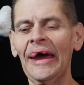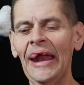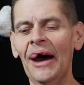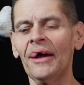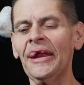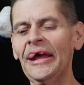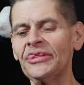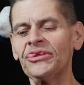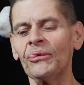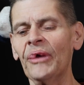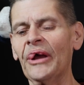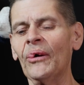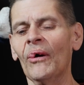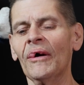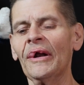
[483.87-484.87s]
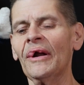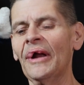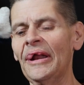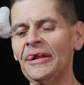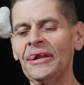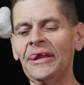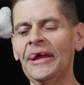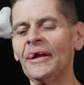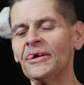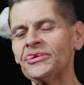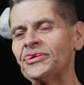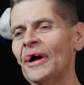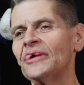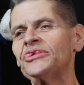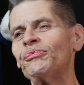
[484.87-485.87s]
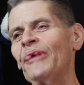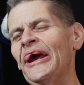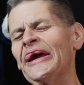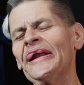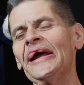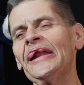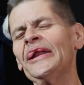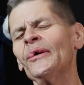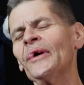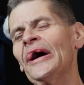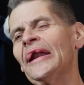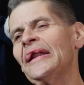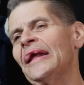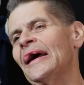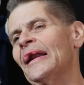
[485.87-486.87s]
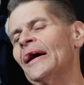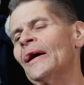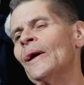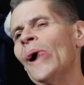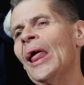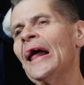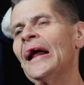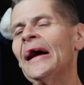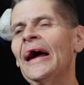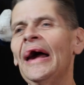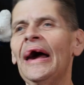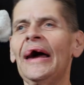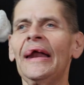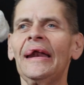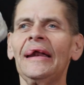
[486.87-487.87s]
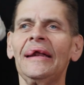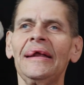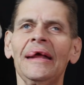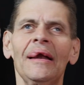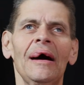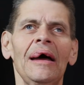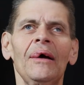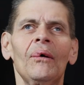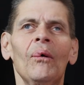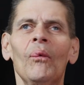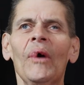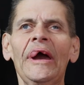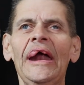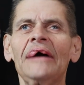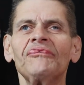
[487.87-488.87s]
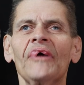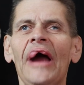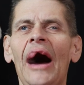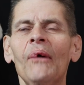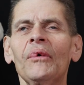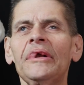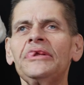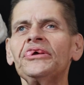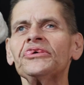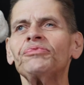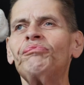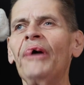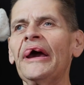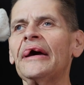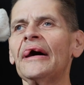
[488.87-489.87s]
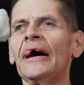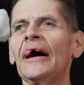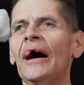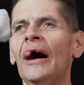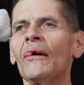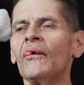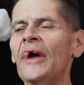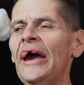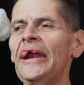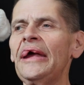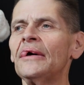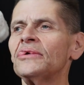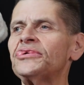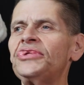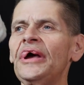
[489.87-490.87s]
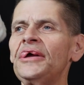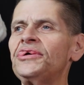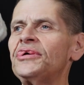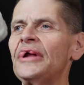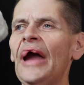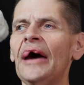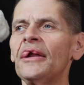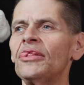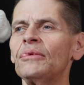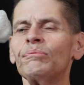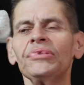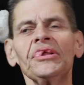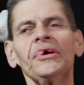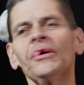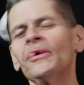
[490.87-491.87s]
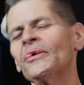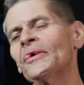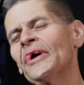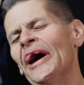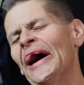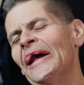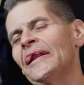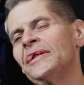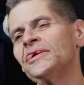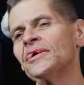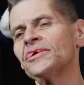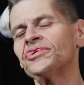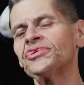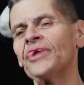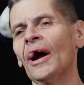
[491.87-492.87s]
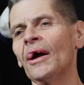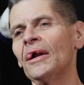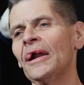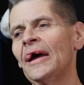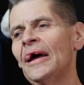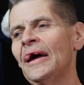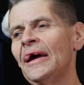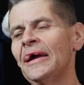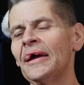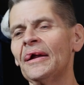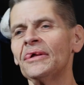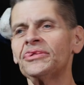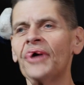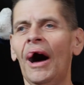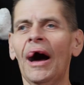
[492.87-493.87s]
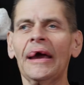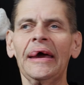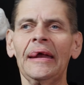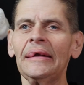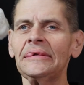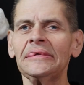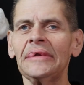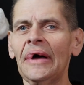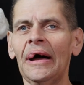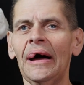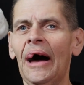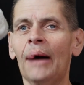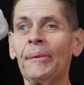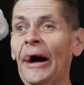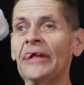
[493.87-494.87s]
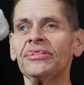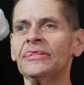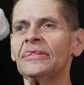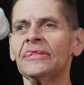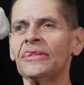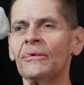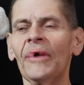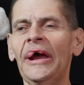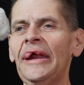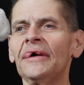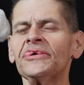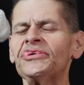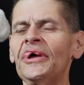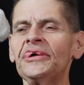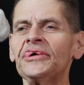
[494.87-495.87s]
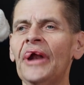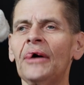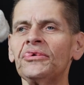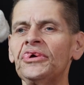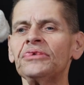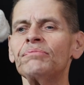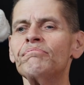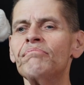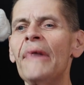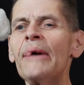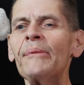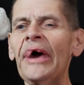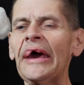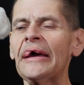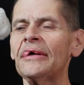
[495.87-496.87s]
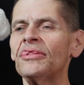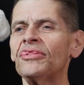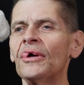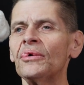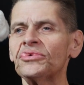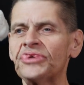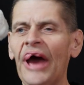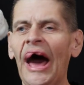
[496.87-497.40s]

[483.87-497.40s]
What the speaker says: And I'd hit the recorder and, start speaking into it, and, whatever. I would just pick a radio station out of the blue and just start, talking about the radio station. I would just mimic those